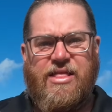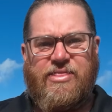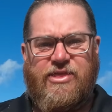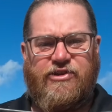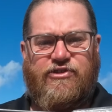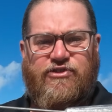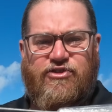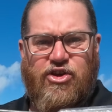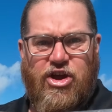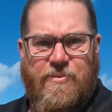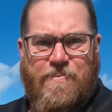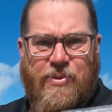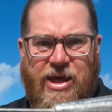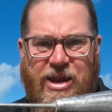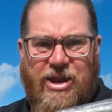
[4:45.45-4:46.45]
The
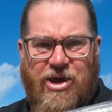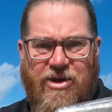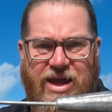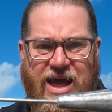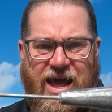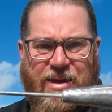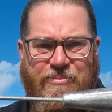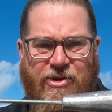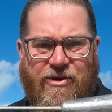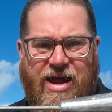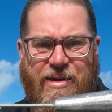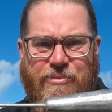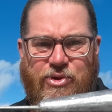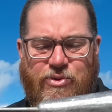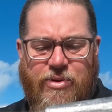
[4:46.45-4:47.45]
super long arm
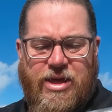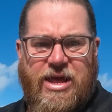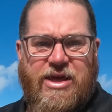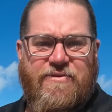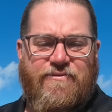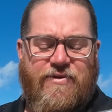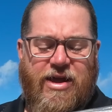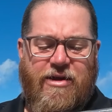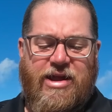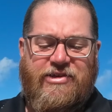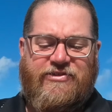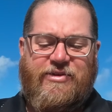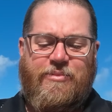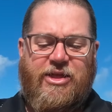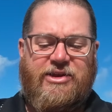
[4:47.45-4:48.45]
grapnel, very
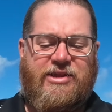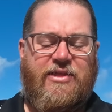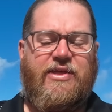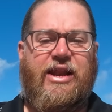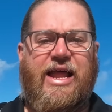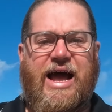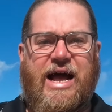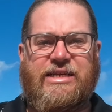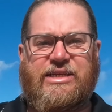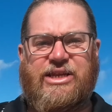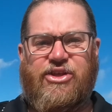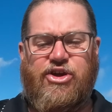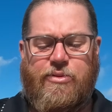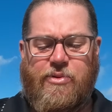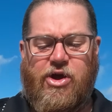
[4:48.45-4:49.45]
similar to the last
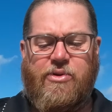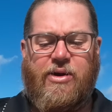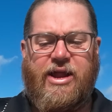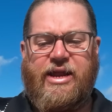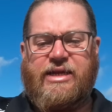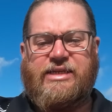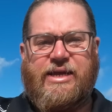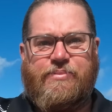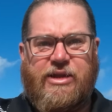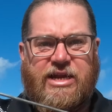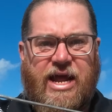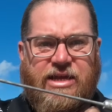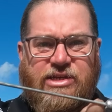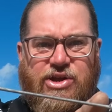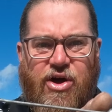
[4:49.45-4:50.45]
Lumo one, except it
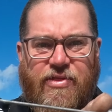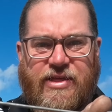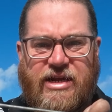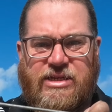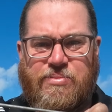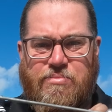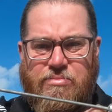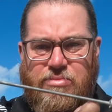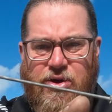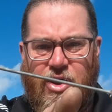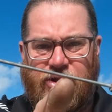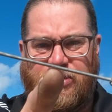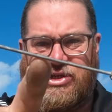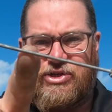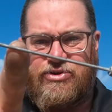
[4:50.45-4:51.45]
has got this
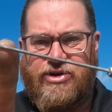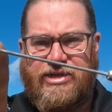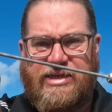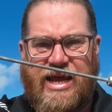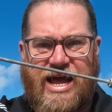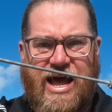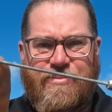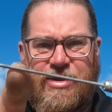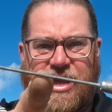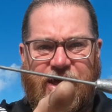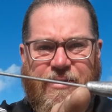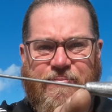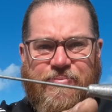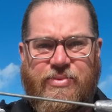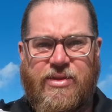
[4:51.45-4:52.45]
monstrous arm
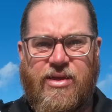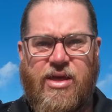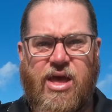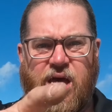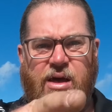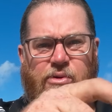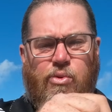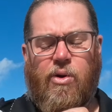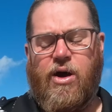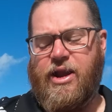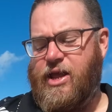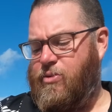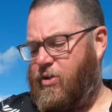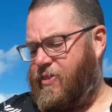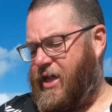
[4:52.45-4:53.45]
here. Why
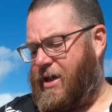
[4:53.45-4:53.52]
do you want